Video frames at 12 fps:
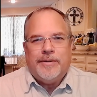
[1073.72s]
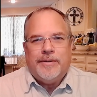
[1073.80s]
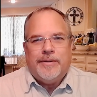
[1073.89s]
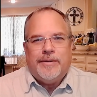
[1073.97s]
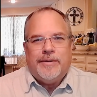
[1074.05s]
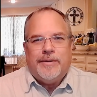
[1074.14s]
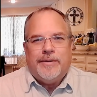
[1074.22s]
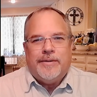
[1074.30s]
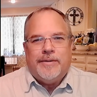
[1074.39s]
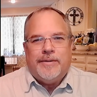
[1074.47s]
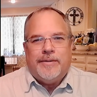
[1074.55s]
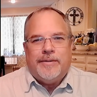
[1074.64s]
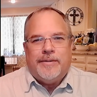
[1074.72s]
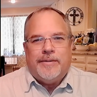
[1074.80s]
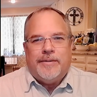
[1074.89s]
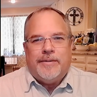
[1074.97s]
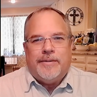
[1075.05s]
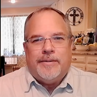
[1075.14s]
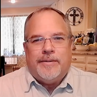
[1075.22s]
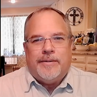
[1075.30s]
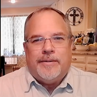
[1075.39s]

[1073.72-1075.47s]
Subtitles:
Nobody speaks.